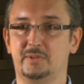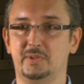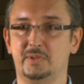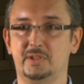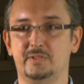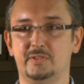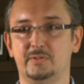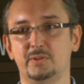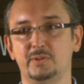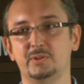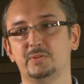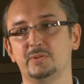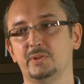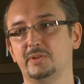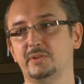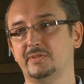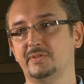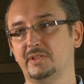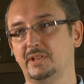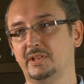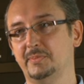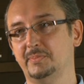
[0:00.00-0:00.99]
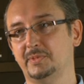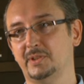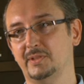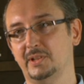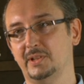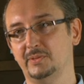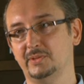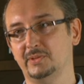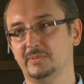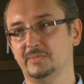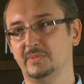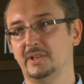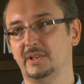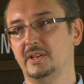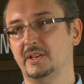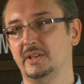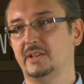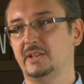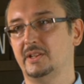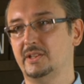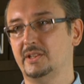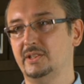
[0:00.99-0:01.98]
what we know about the
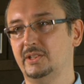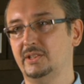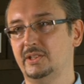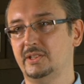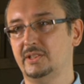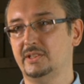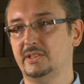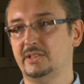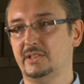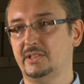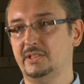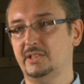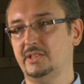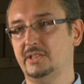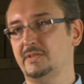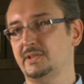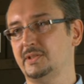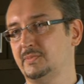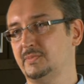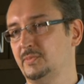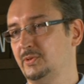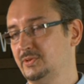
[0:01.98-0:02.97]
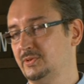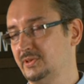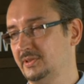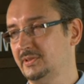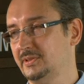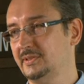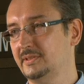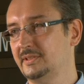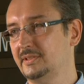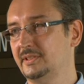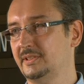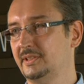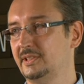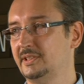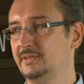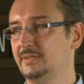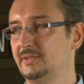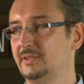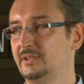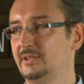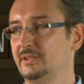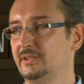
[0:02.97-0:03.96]
world around us in general.
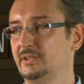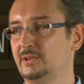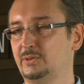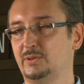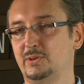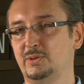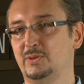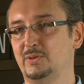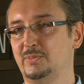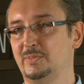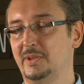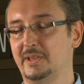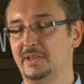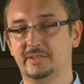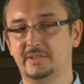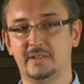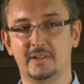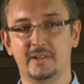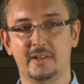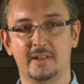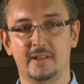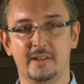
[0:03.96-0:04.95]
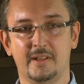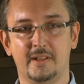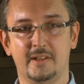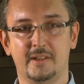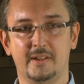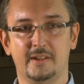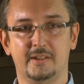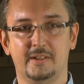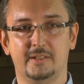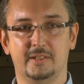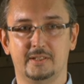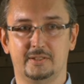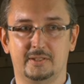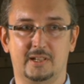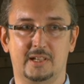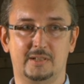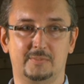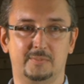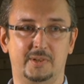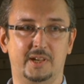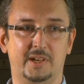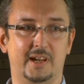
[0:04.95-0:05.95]
It's impossible in the currency
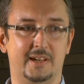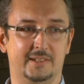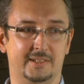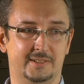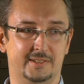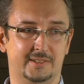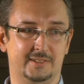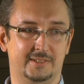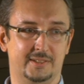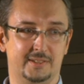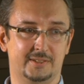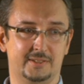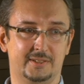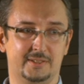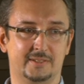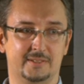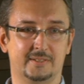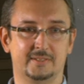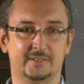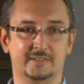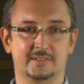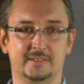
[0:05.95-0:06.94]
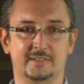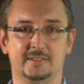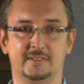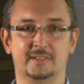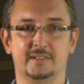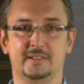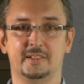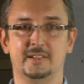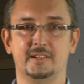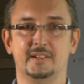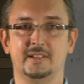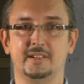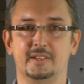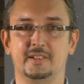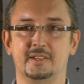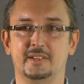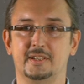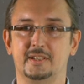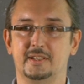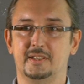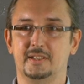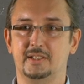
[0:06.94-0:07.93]
market. Nobody knows how. It's
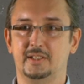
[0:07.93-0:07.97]
like our